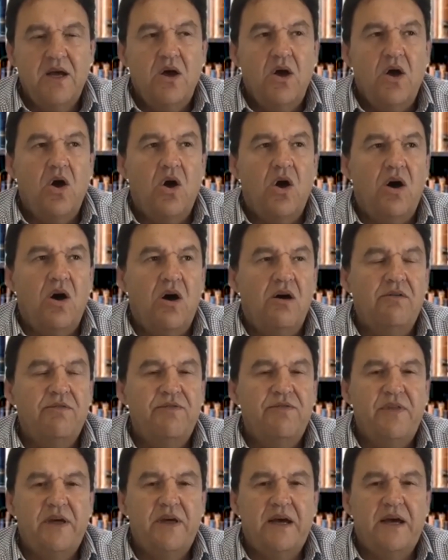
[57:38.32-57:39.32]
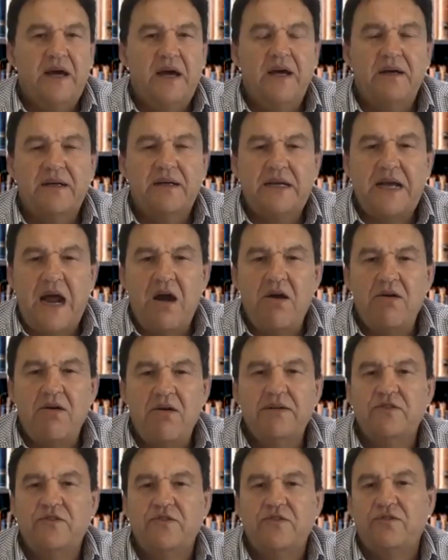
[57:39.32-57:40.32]
of the
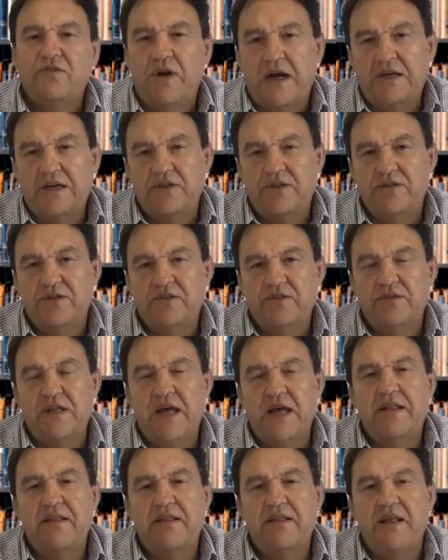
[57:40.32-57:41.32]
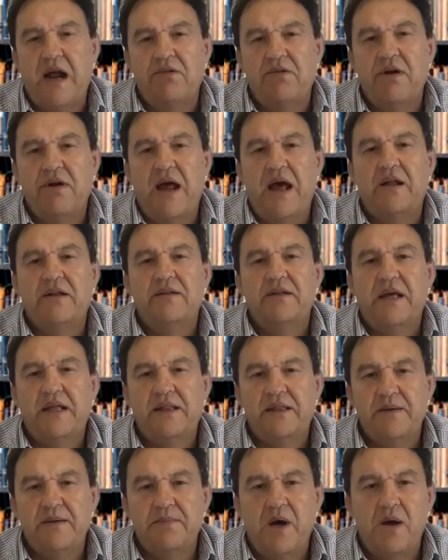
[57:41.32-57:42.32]
current structures that are around
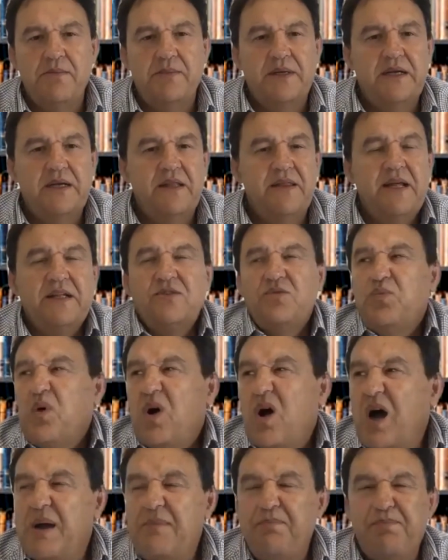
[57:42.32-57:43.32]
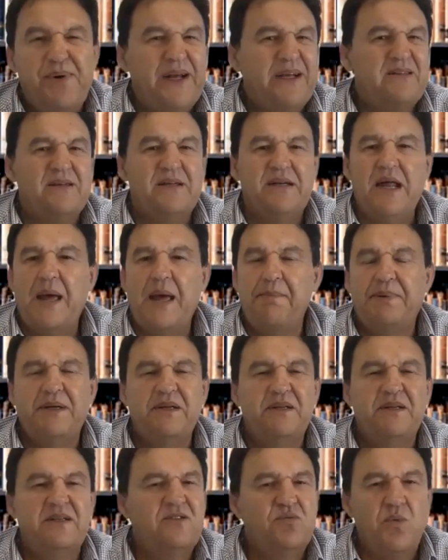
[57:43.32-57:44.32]
at the moment. And that's why Brexit
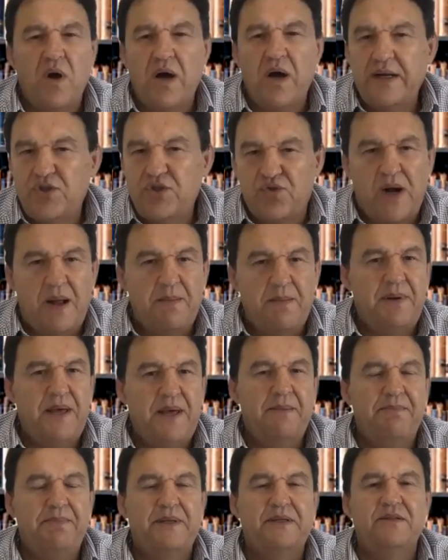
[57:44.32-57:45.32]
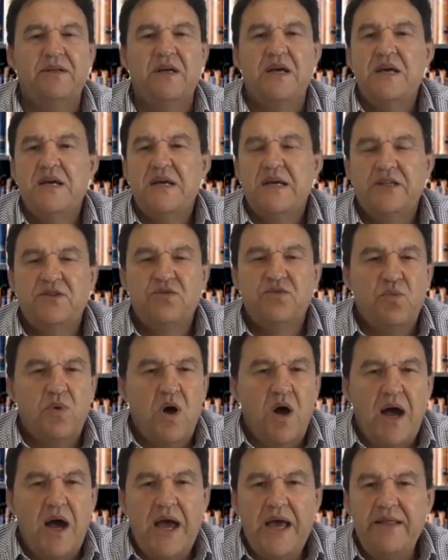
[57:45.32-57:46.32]
happened. It's why Trump happened. It's
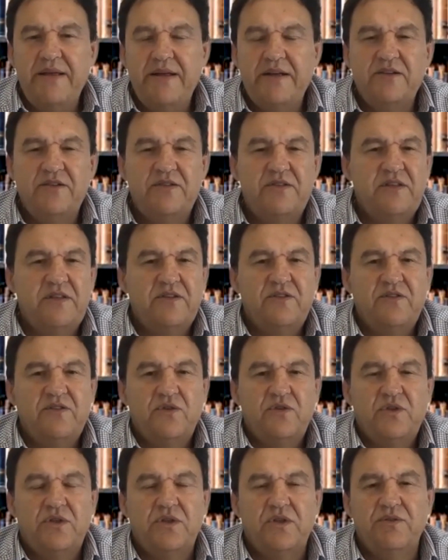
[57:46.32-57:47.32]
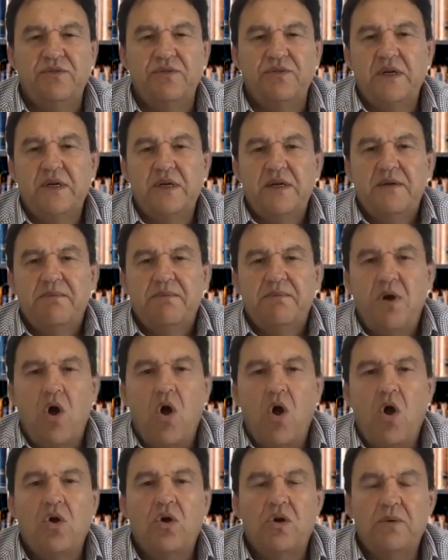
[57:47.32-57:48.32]
why there's this sort of
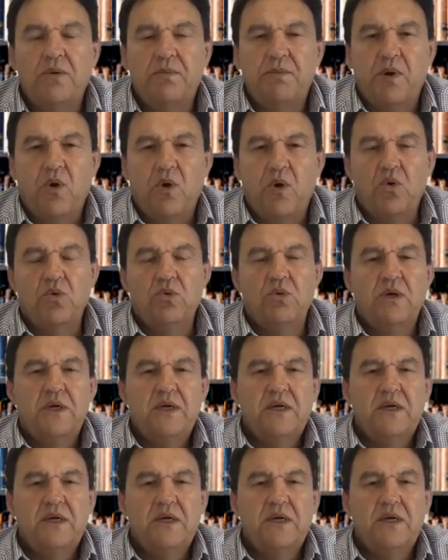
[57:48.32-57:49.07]
horrible,